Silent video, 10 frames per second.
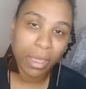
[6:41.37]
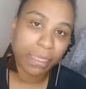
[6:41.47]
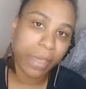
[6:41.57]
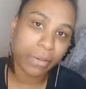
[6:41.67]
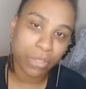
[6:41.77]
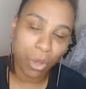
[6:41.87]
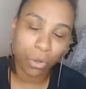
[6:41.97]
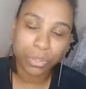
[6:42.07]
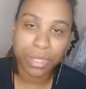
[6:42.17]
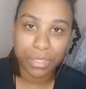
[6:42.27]
there is a
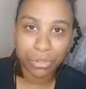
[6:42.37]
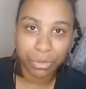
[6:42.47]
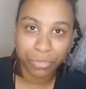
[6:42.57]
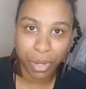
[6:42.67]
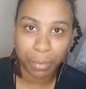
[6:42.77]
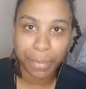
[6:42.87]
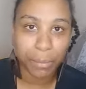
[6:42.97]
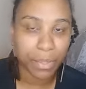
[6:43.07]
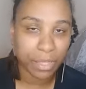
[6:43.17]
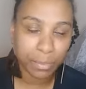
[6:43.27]
whole center of therapy
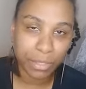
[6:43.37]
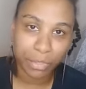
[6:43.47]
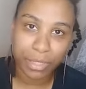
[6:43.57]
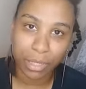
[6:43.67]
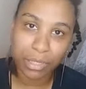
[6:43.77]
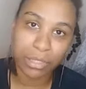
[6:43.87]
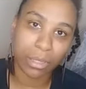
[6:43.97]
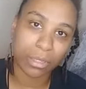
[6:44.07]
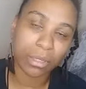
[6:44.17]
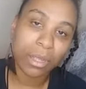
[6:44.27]
where there's been research done